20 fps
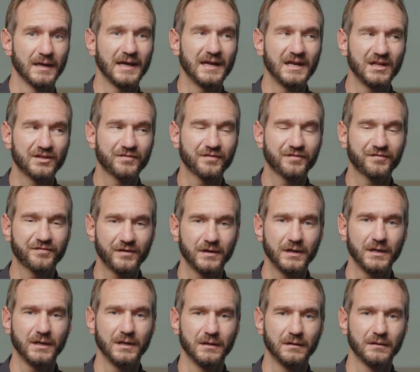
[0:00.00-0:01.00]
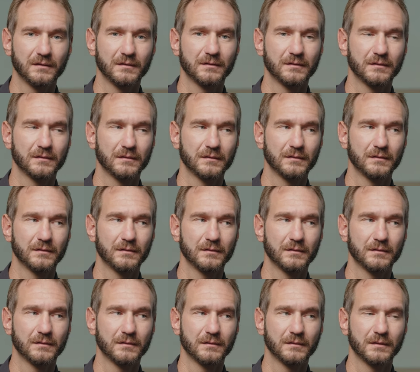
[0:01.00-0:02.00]
And it's for free. Yep.
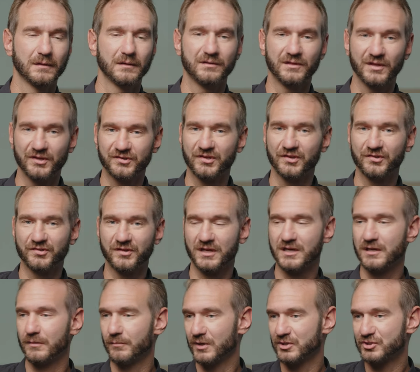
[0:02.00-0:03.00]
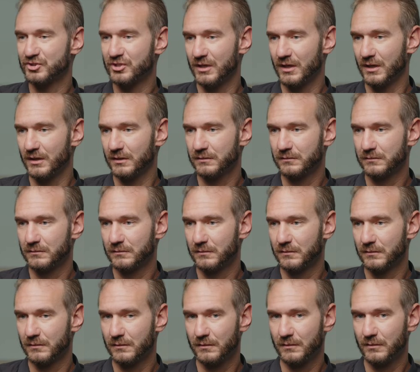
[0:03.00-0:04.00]
This is the commissioning
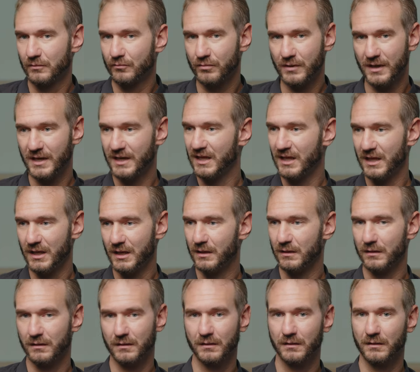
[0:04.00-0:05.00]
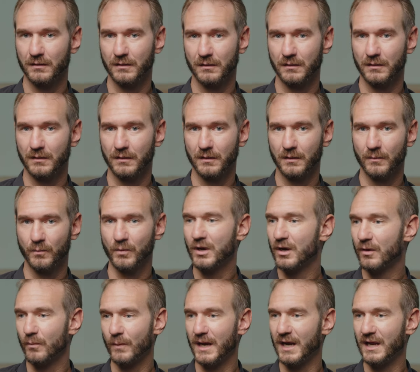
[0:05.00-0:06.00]
right here. We're
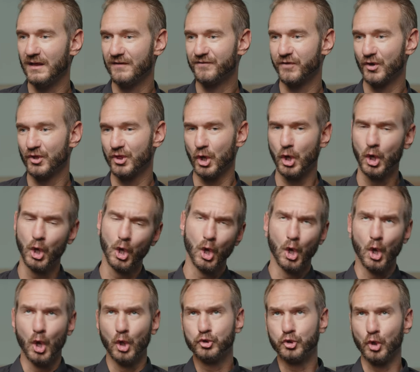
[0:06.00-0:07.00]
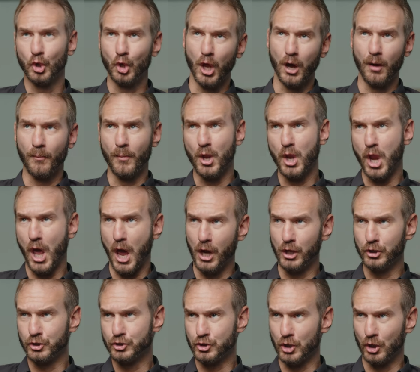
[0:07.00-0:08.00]
not waiting for the
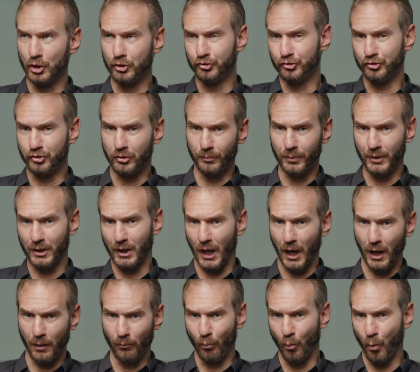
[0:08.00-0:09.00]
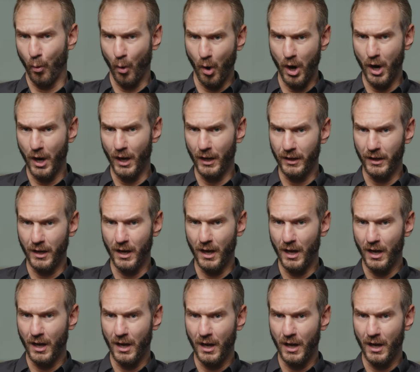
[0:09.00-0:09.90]
denominations to become one.